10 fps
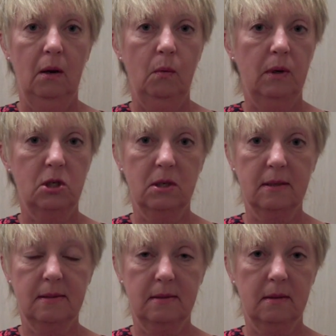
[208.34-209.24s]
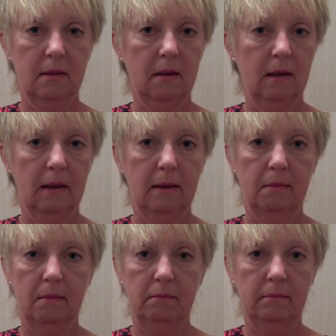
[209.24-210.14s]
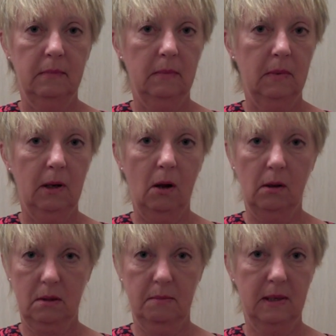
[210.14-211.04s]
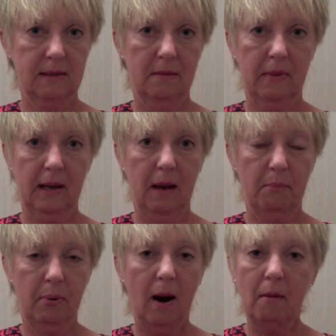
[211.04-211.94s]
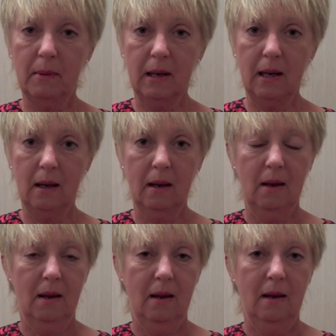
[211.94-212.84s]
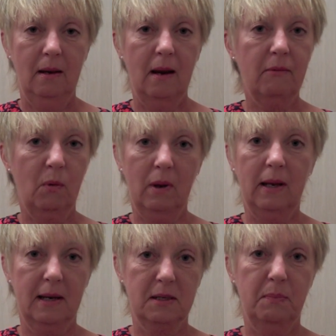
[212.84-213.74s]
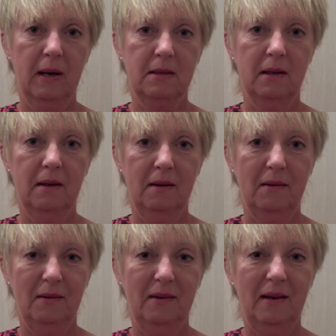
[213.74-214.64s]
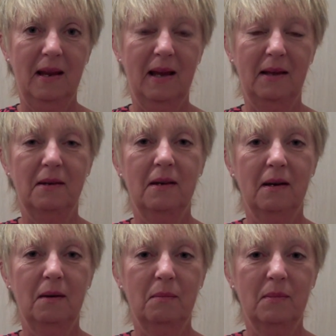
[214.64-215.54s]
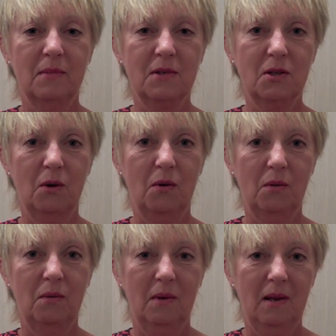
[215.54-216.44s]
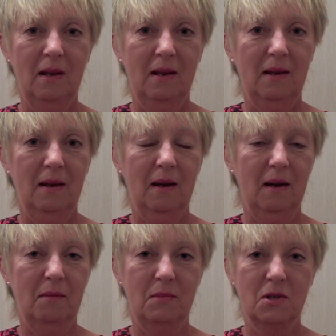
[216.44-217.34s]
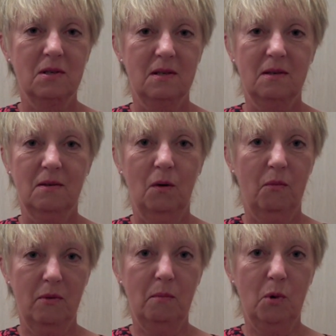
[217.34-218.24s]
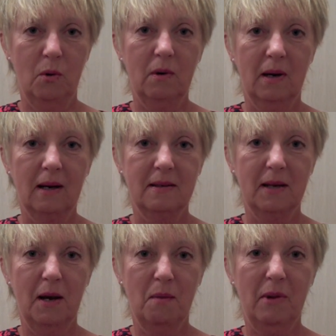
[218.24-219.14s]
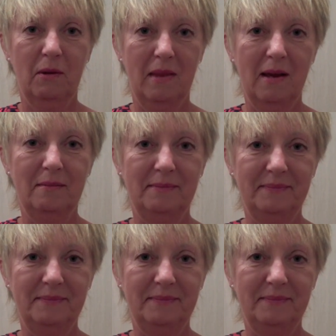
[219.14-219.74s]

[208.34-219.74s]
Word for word: which is um, an ultimate, something I probably never really expected. And um, so I'm just over the moon and excited about that.